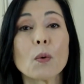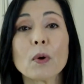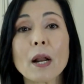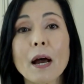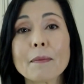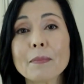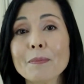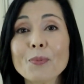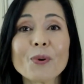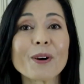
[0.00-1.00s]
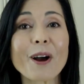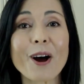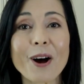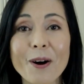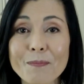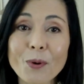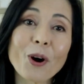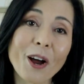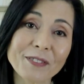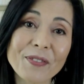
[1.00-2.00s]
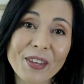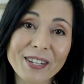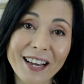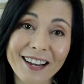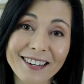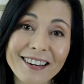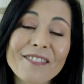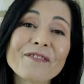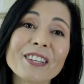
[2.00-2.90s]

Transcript: when I'm more often than not